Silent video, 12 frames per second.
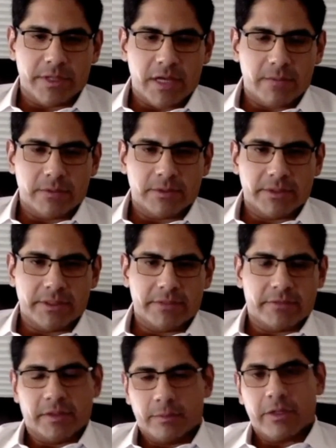not believe,
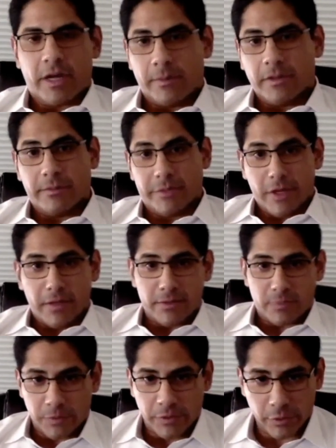but I'm gonna be
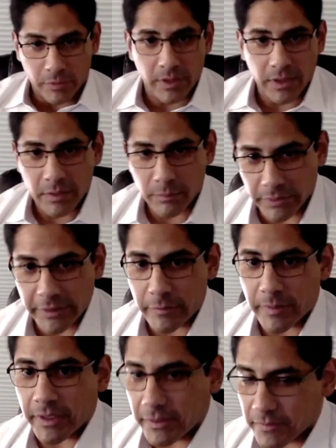honest with you, believe
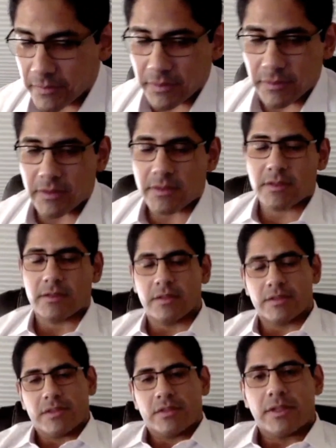me. This
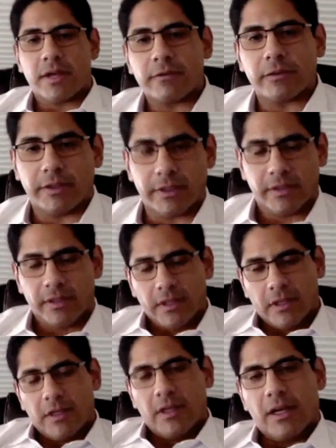is definitely
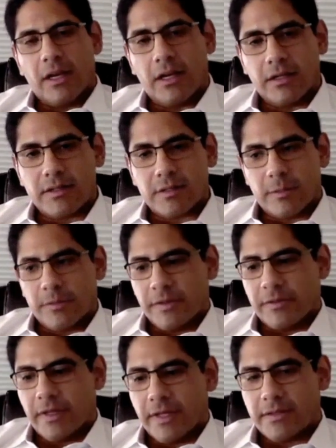
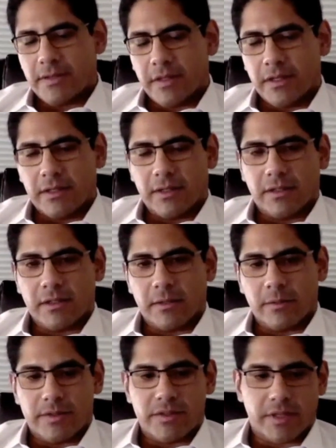something that I
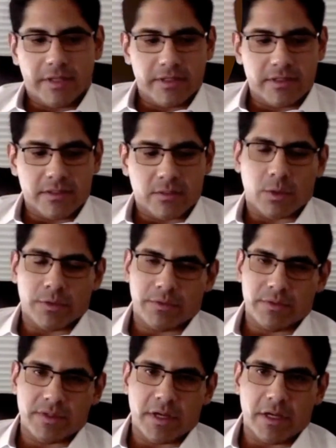would say is worth
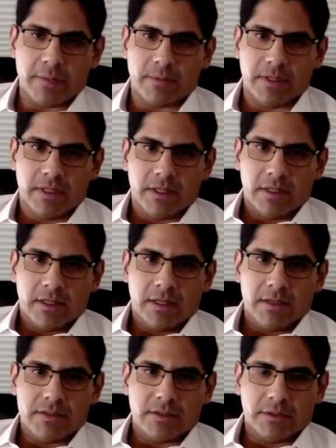the time
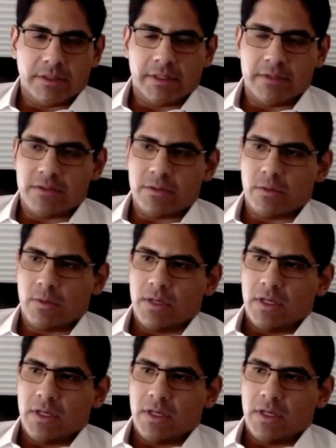to look into.